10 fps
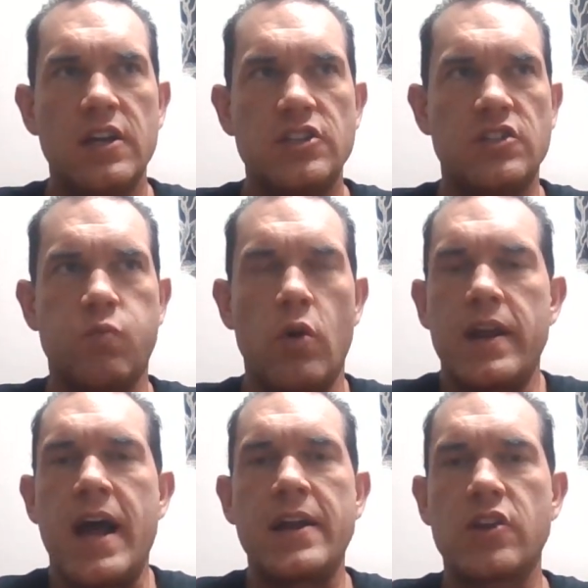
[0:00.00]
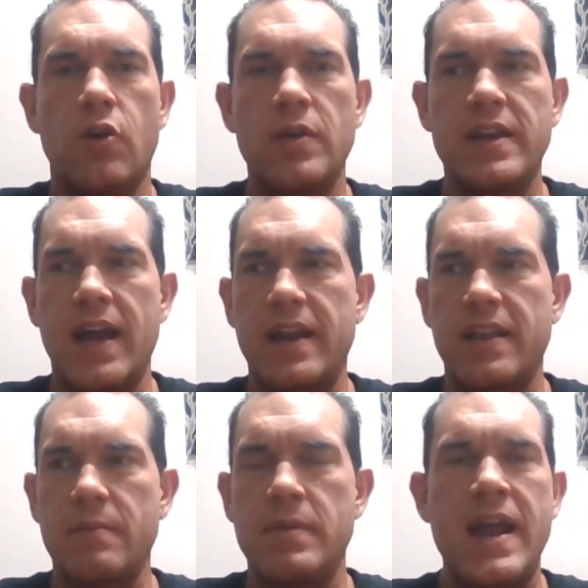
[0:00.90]
just one ongoing kind
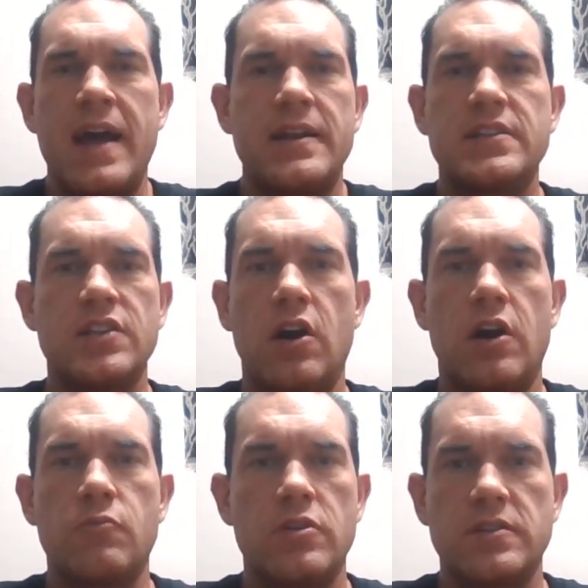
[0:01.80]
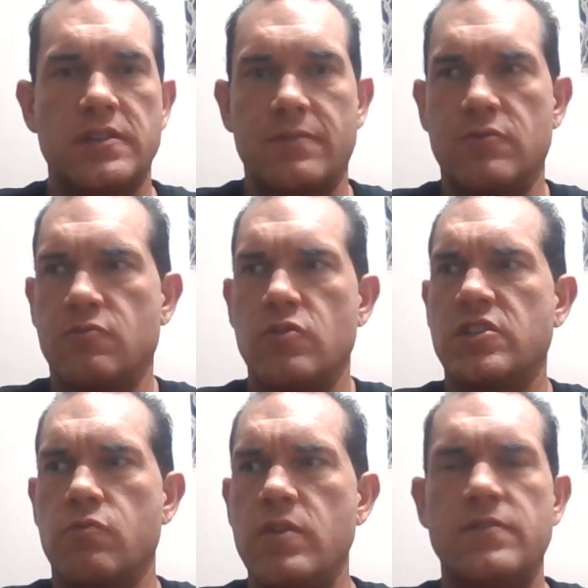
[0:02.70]
of like monotonous song. Where it's like,
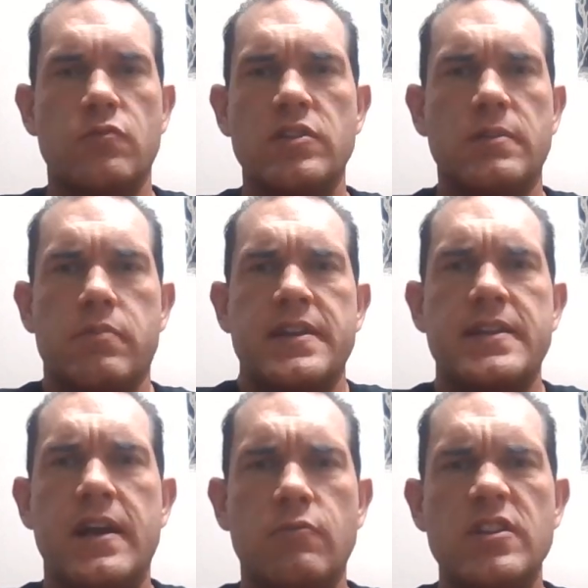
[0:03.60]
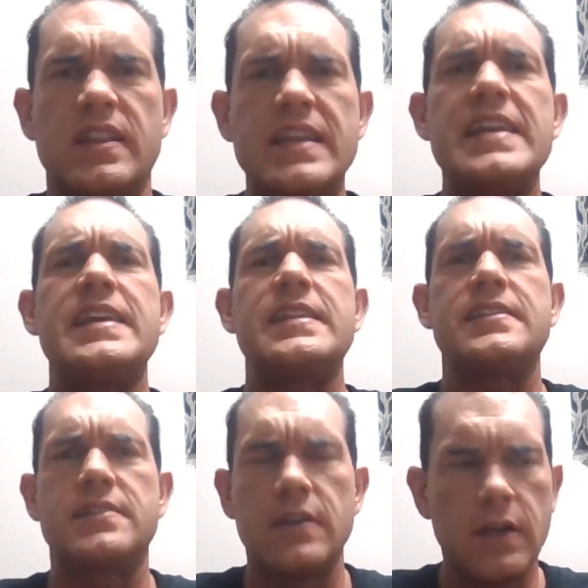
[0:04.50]
where's the riffs? Where's the breakdown? Where's the
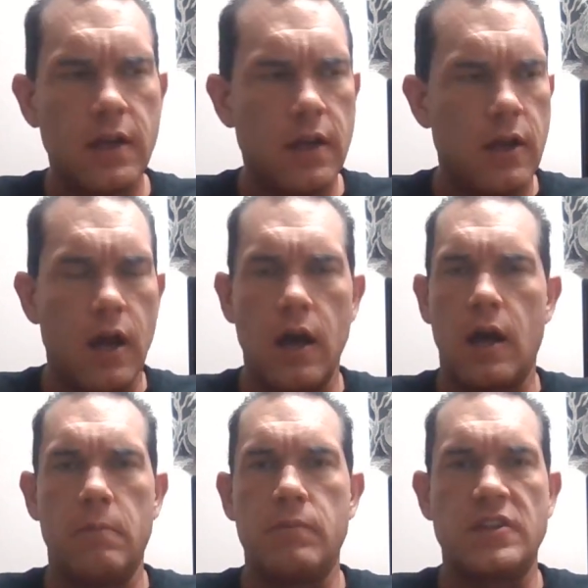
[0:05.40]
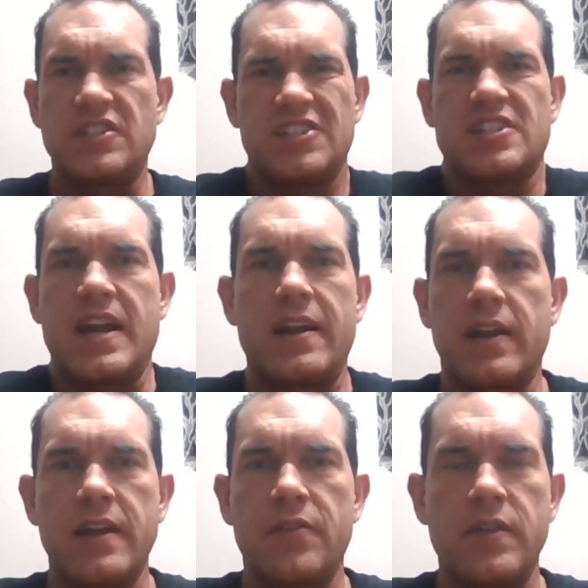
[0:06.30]
leads? Um, I was just kind of
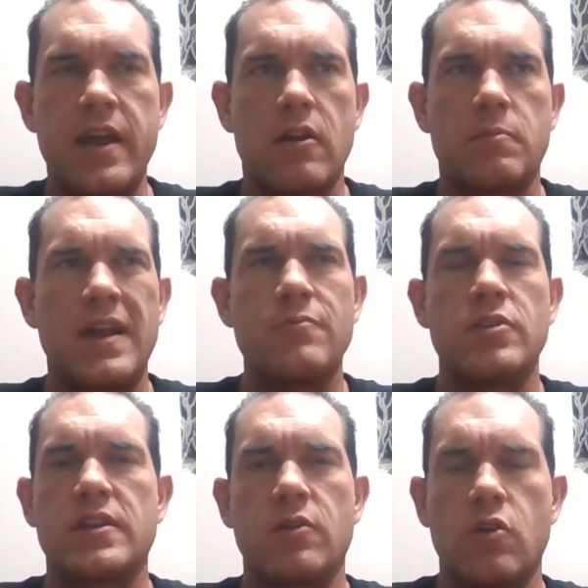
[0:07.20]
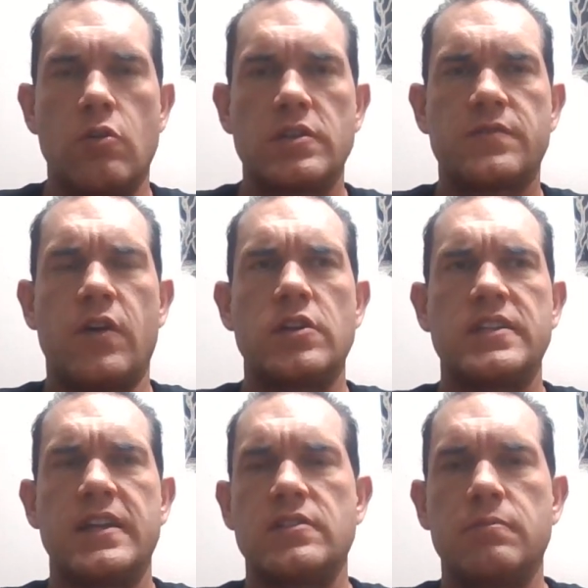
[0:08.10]
like nothing there, but I wouldn't go as far
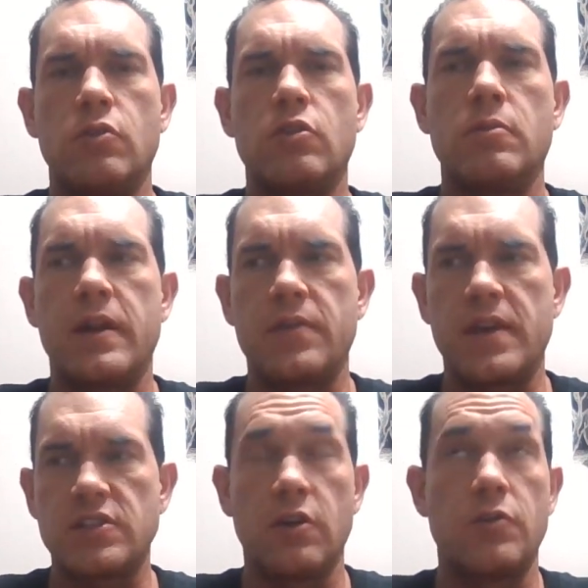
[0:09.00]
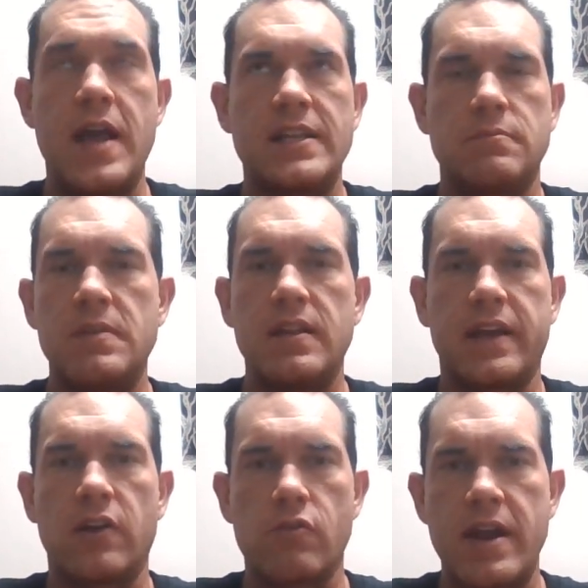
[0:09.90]
as saying it's deplorable or anything. So the odds of me
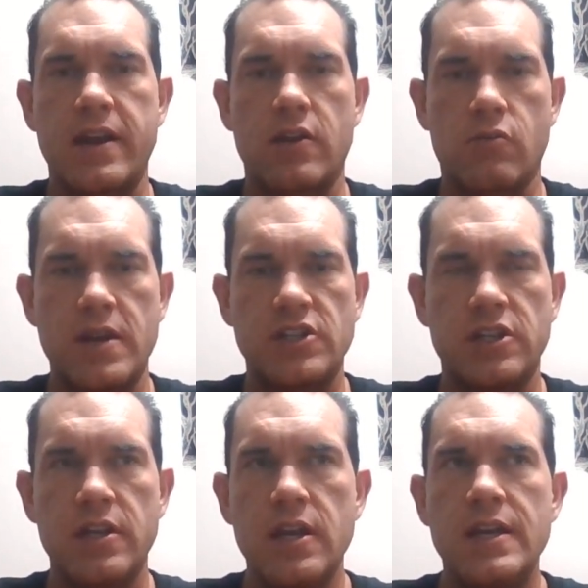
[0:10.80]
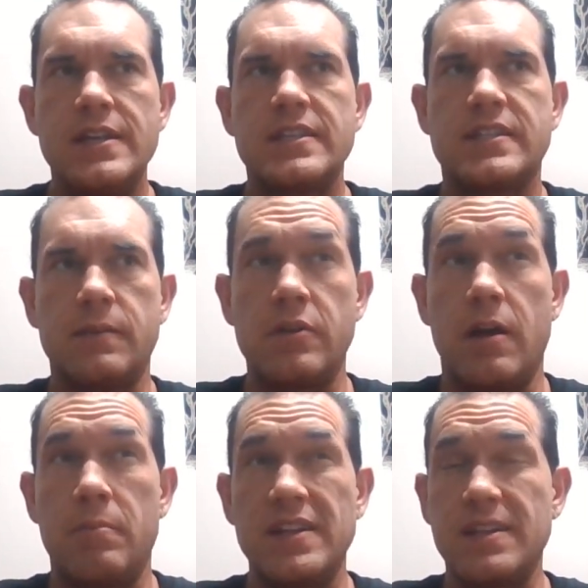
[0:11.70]
like a grand declaration slim
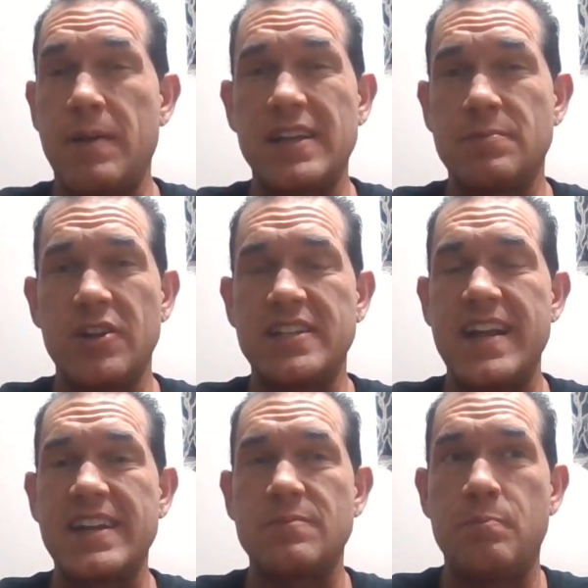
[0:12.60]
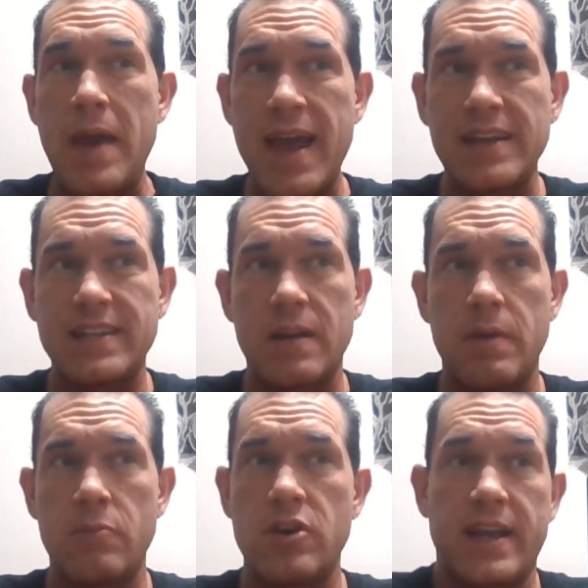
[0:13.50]
enough. But is it a possibility it's not as bad as I
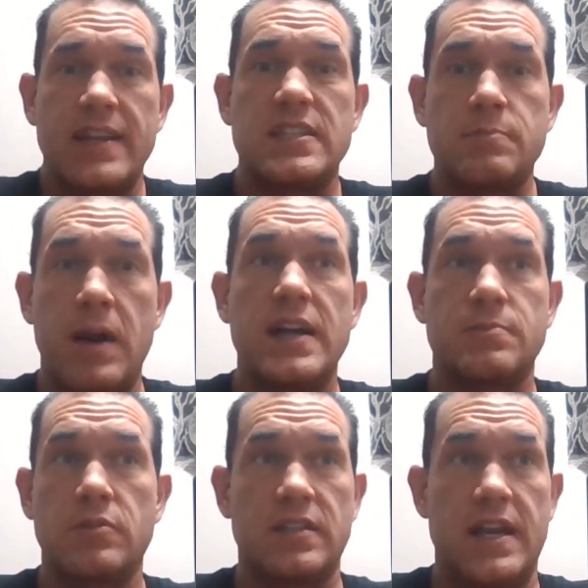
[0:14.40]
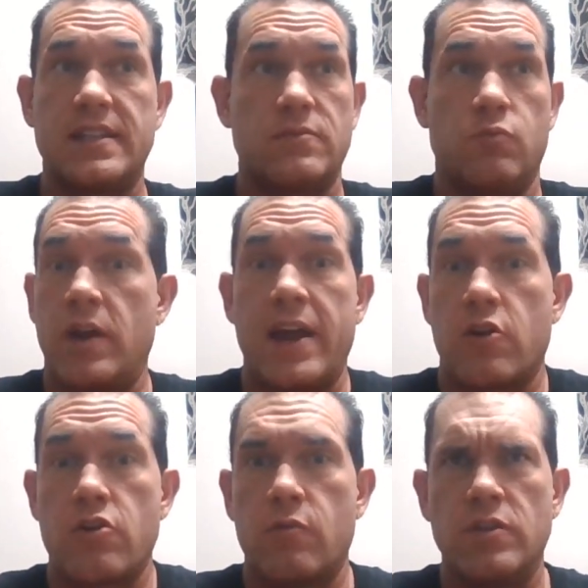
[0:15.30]
remember? And I guess it's possible. It last when I
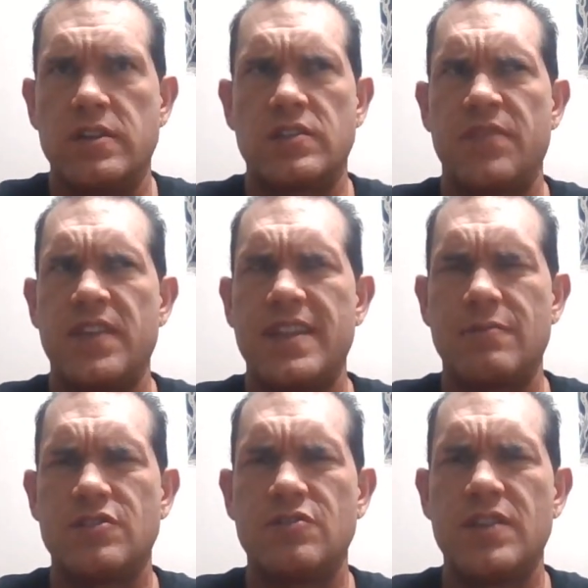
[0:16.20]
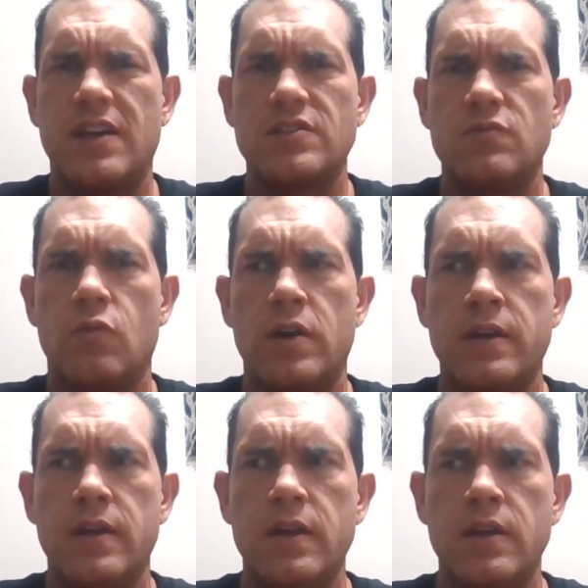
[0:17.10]
heard it was I think that was
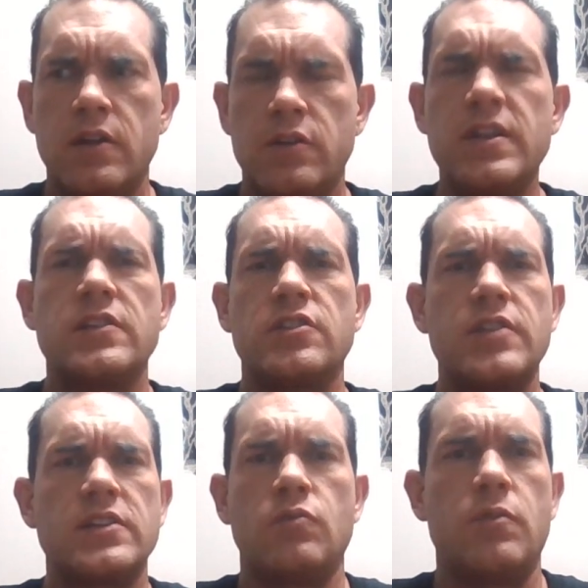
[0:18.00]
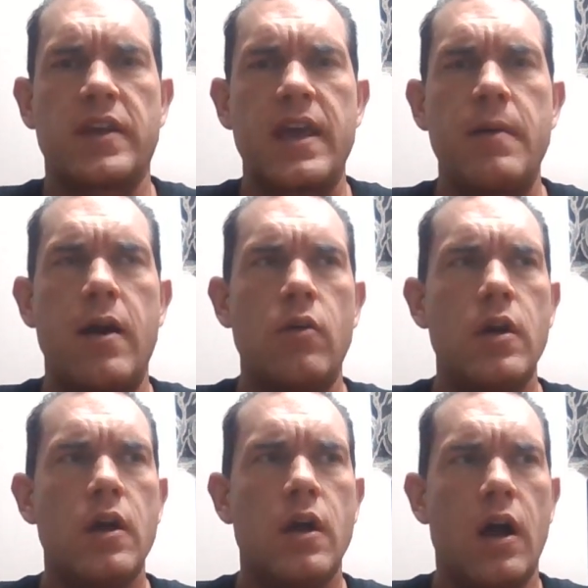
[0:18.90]
2001, 2000, 2001 when it came out,
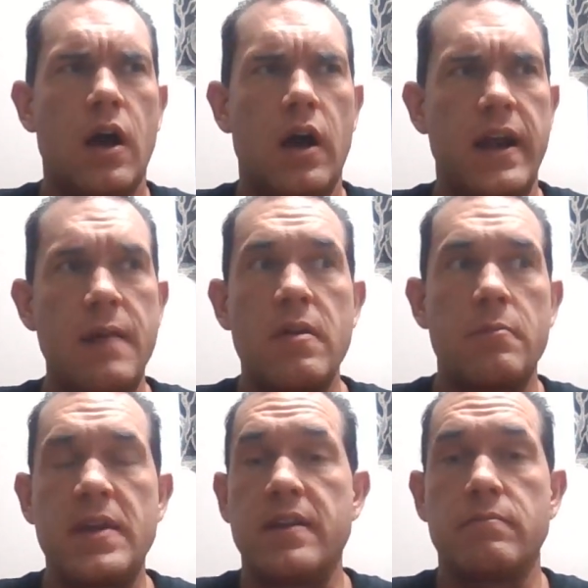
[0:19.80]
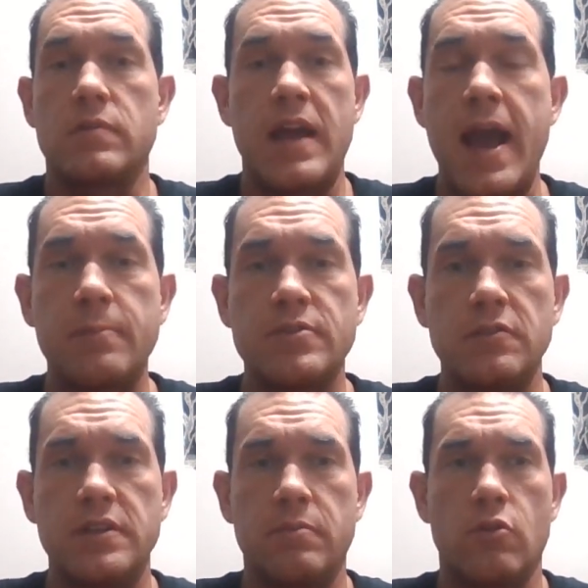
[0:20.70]
uh, and I remember it being
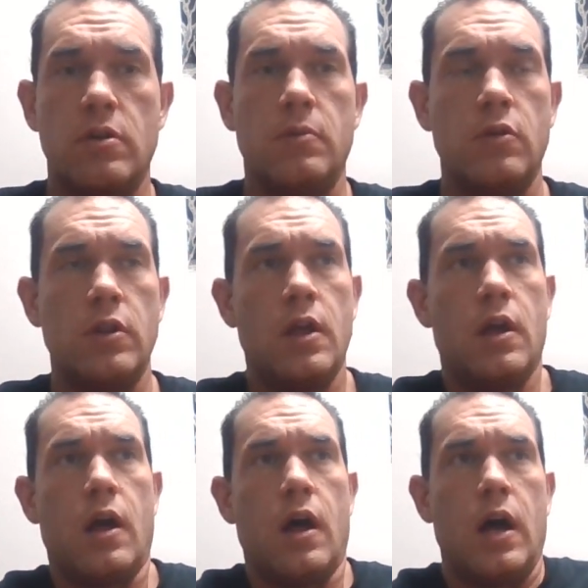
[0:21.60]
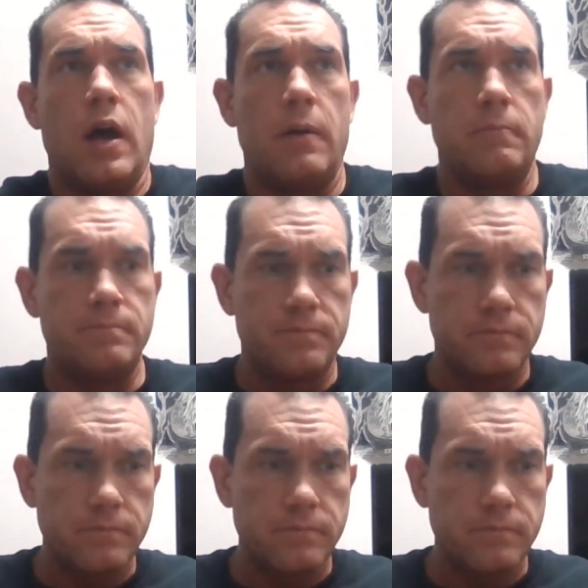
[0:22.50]
absolutely deplorable. Um,